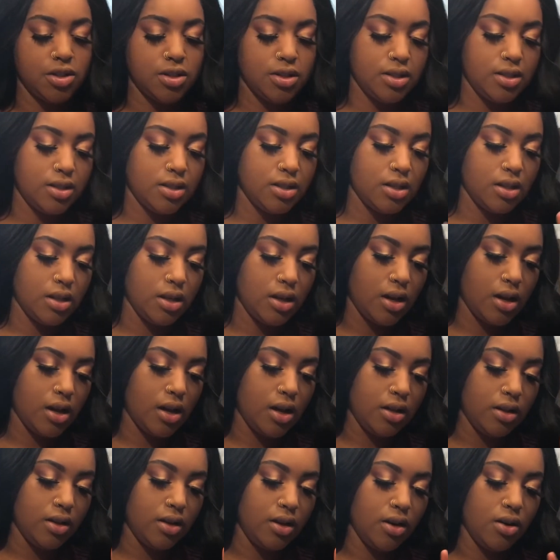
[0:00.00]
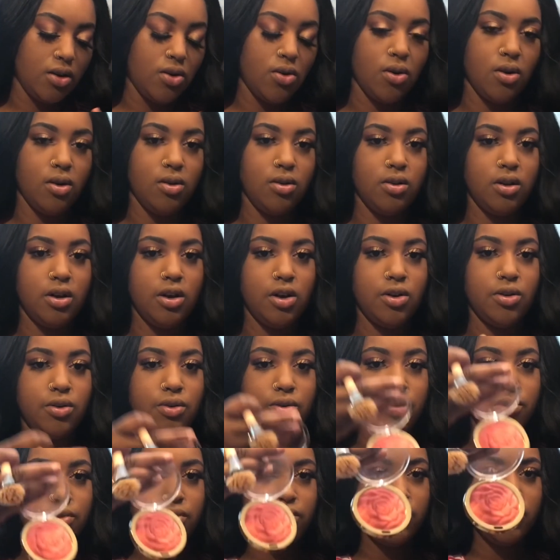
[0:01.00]
This is in the color Coral
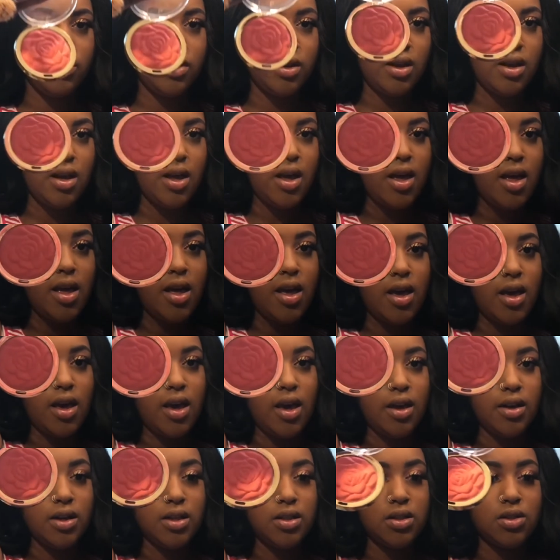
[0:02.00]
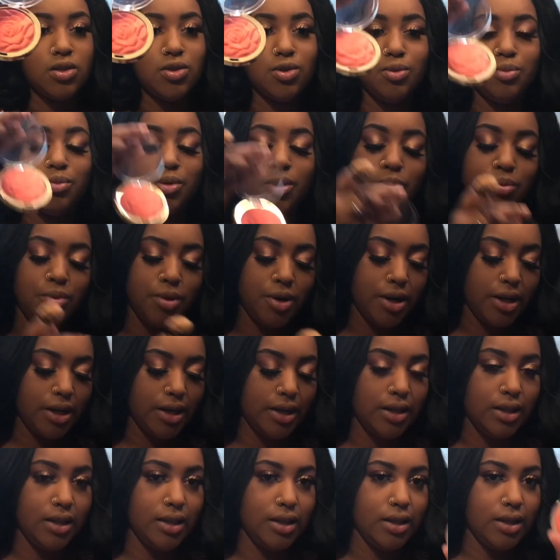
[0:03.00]
Cove, and it's super
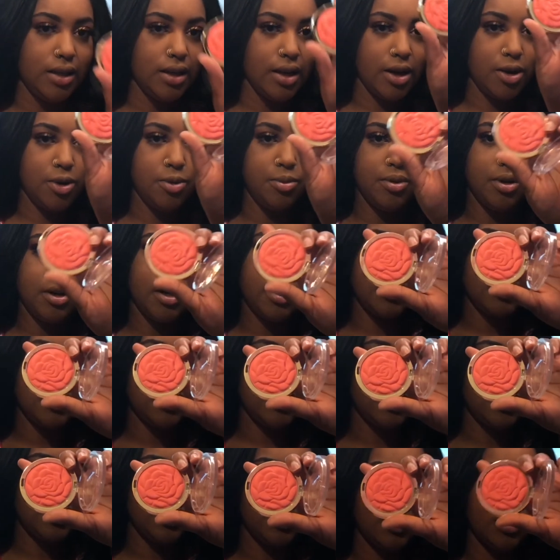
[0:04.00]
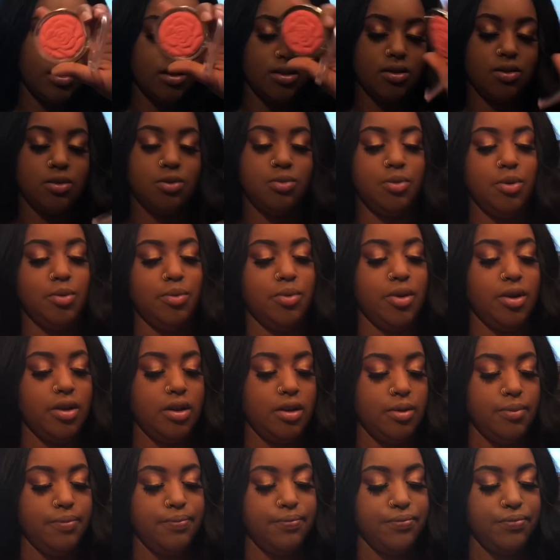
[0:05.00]
pretty. I hope you guys can see it. It's super
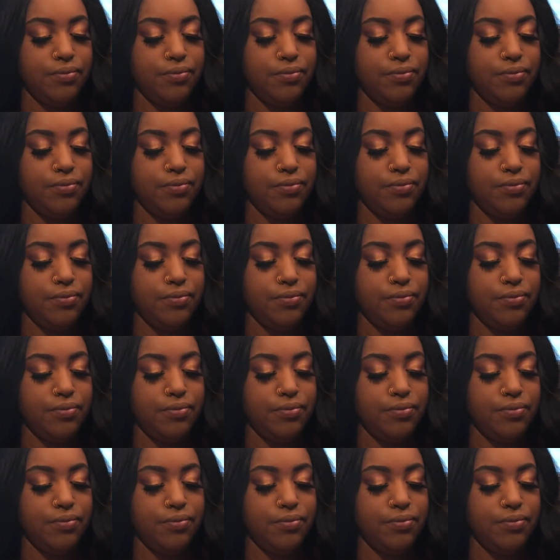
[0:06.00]
pretty.